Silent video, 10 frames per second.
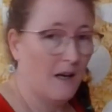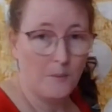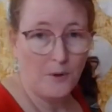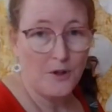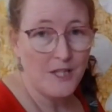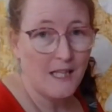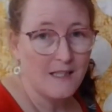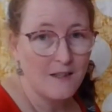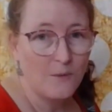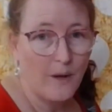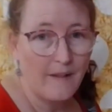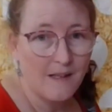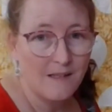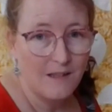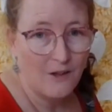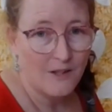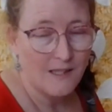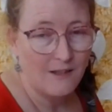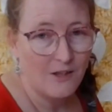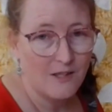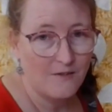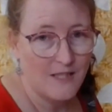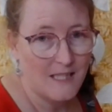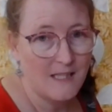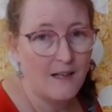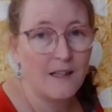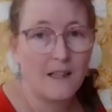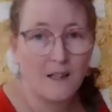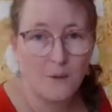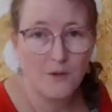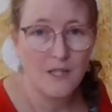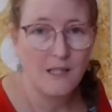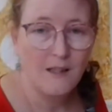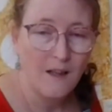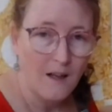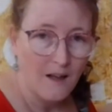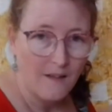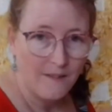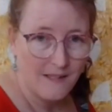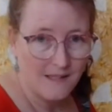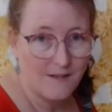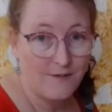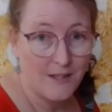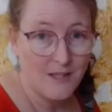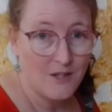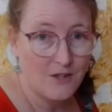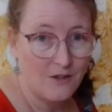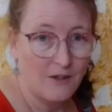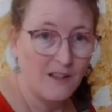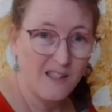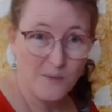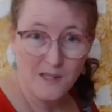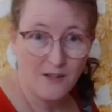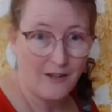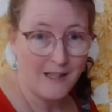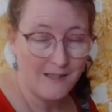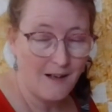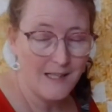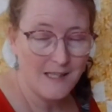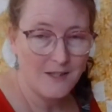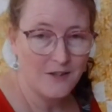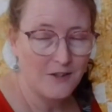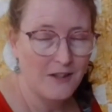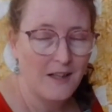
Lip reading: project where there's lots and lots of detail in the quilting, this is fun to do. This was a great size to do